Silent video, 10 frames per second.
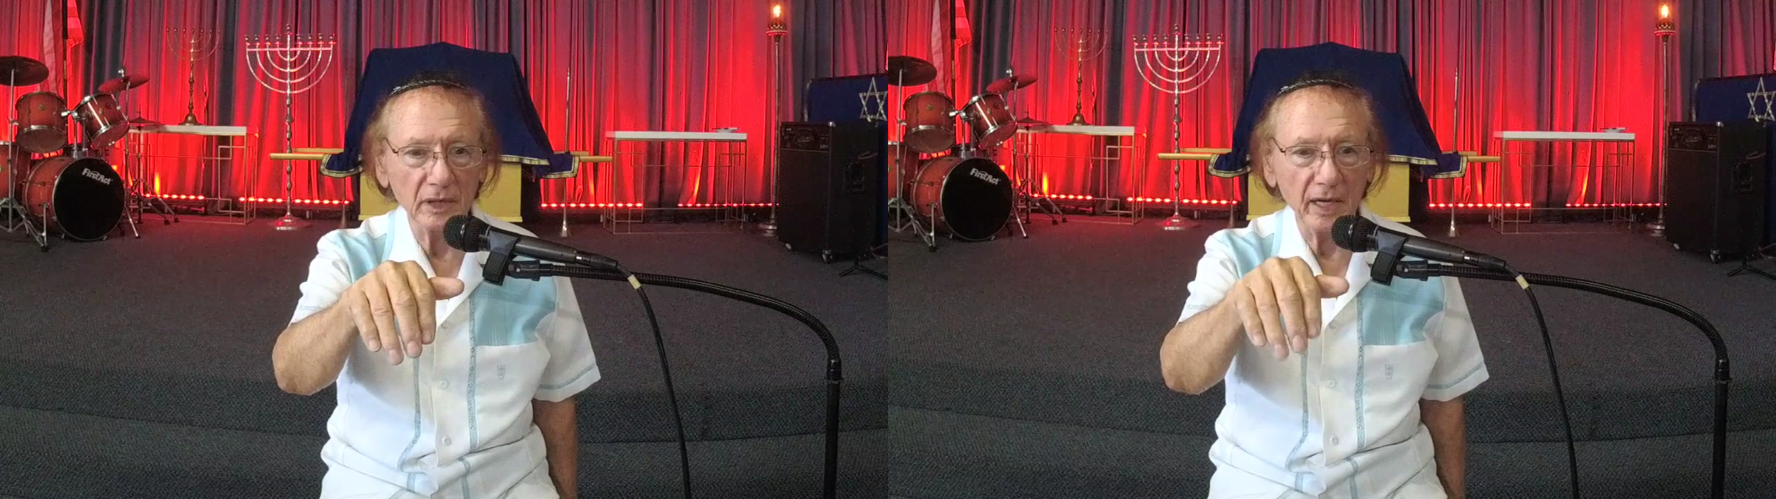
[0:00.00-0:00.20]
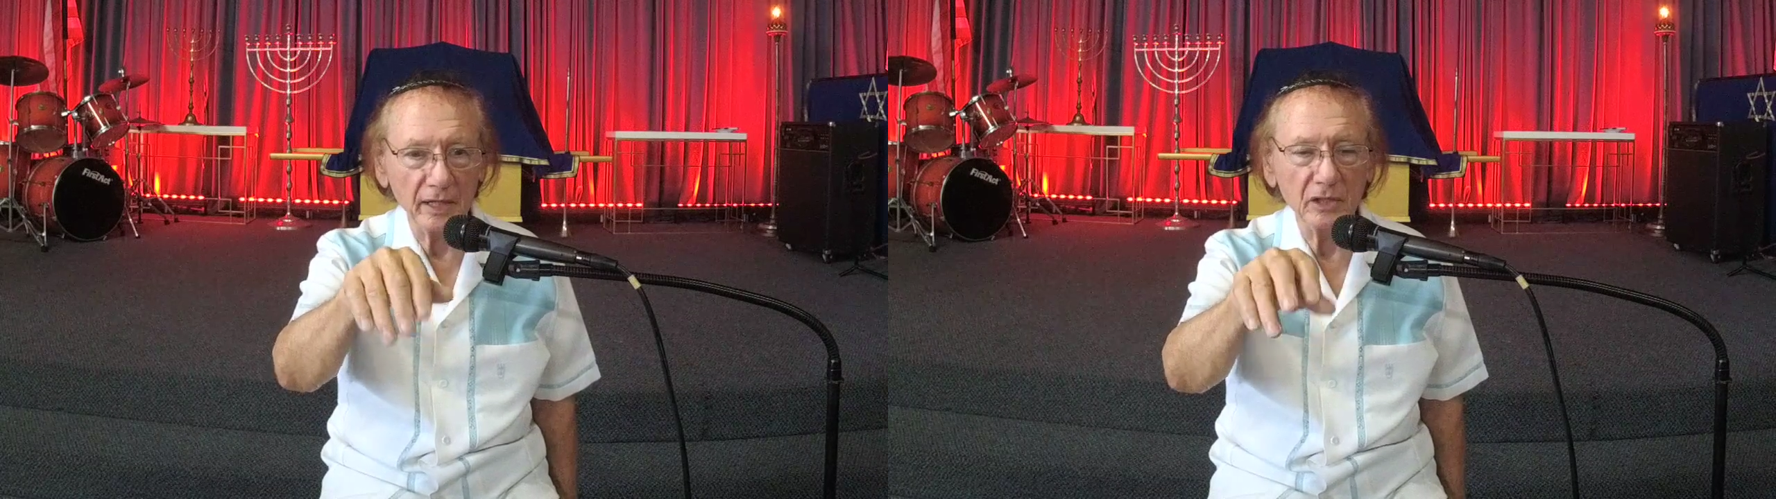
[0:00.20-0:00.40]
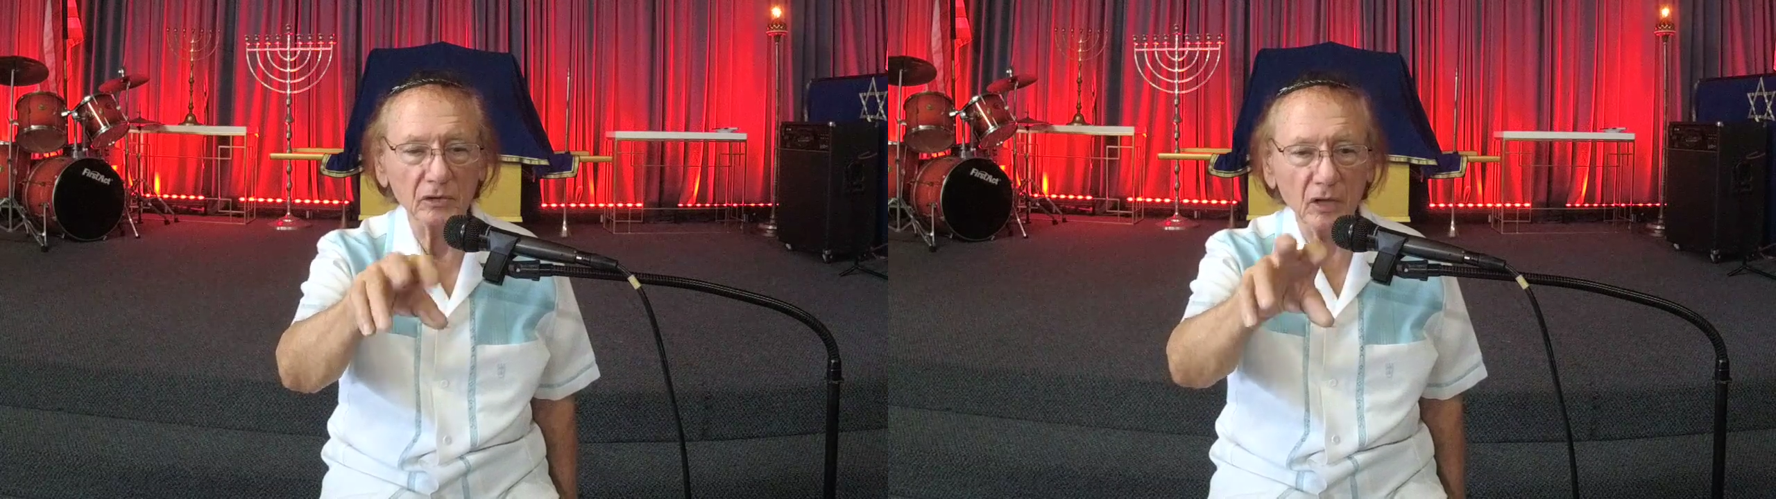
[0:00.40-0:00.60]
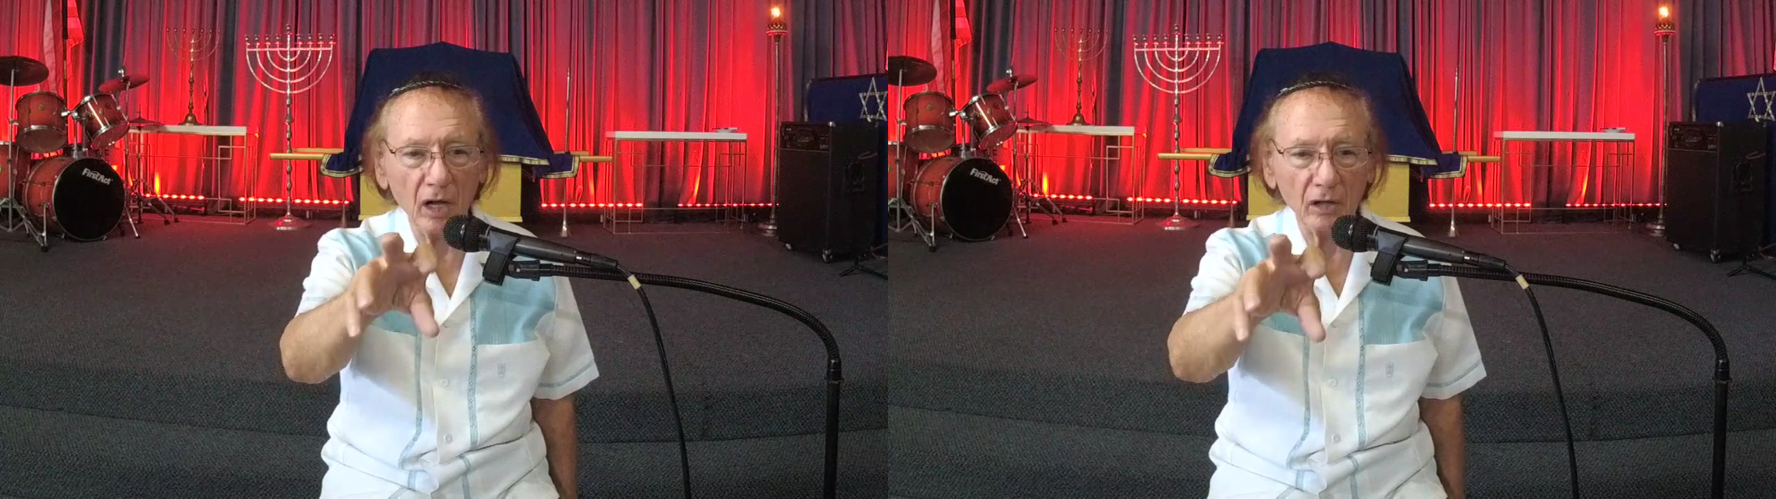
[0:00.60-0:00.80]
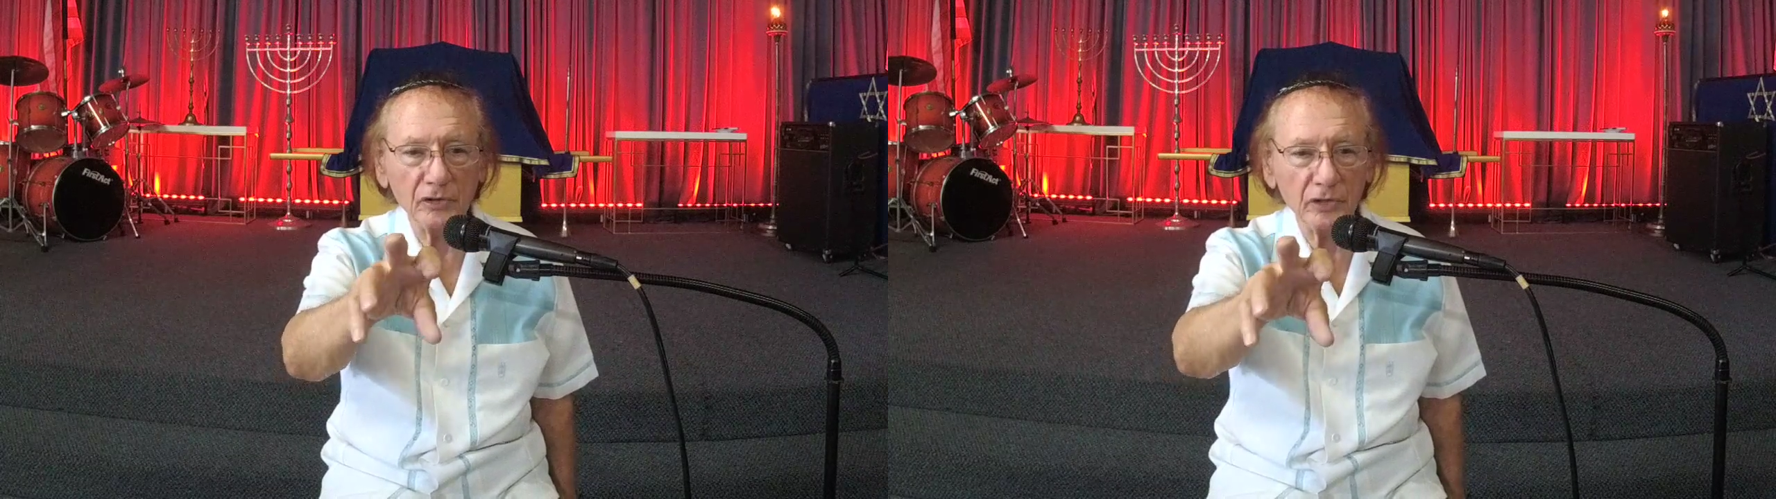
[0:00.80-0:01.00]
And He'll
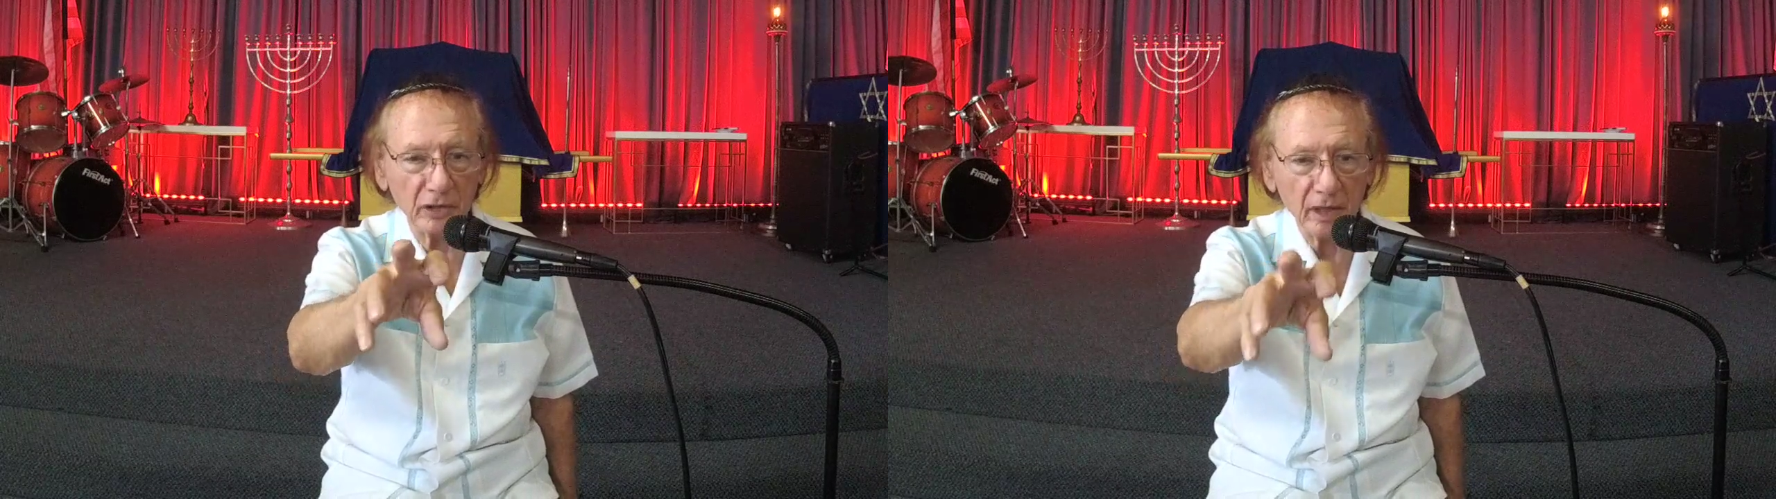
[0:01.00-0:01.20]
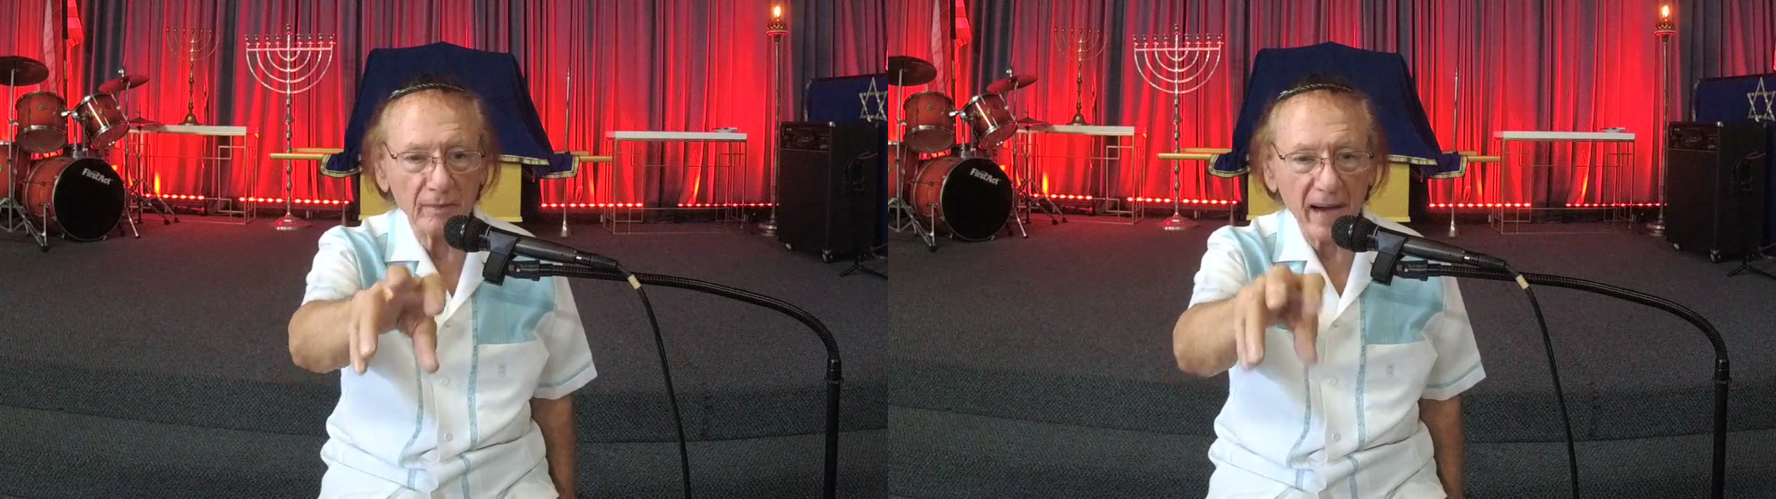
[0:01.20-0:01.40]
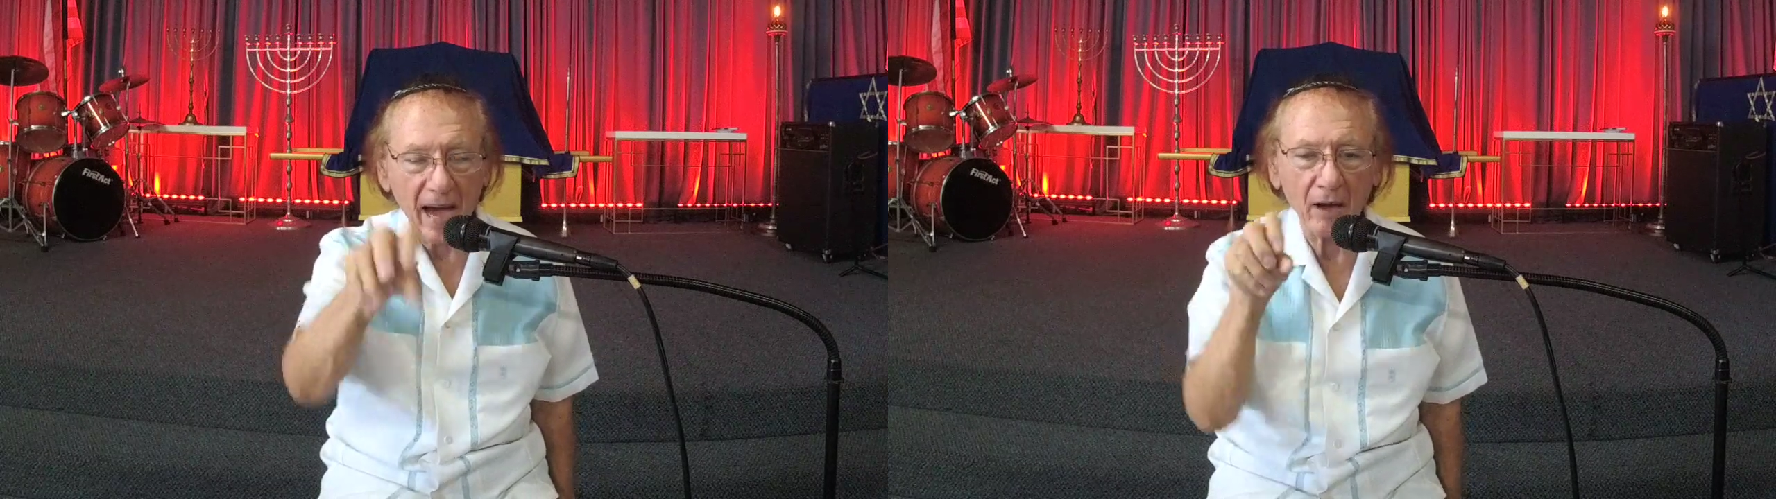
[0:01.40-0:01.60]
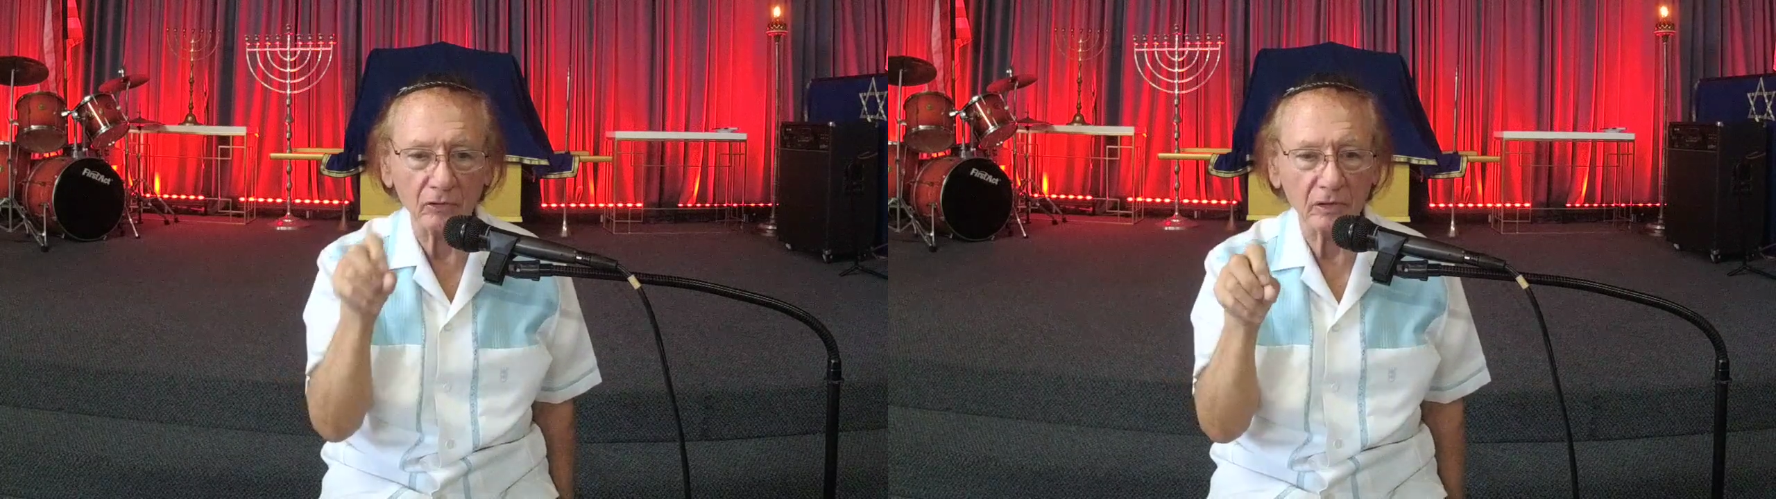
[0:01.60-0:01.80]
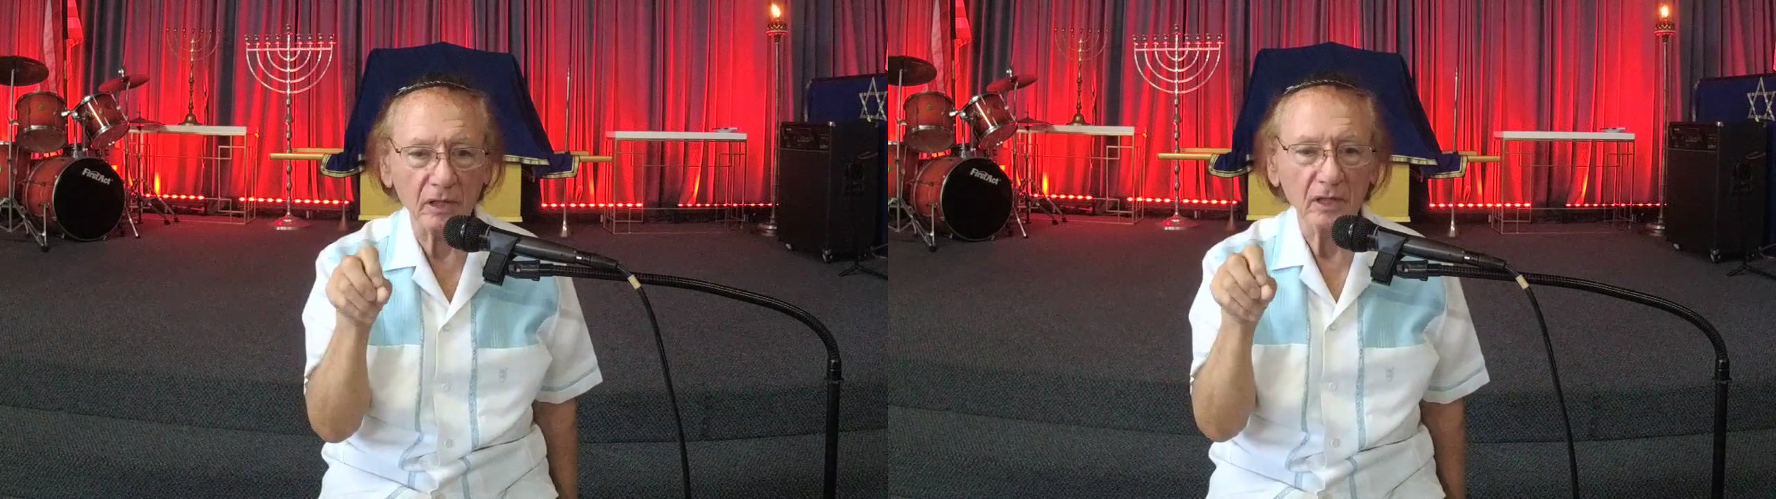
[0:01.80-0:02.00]
call you to come out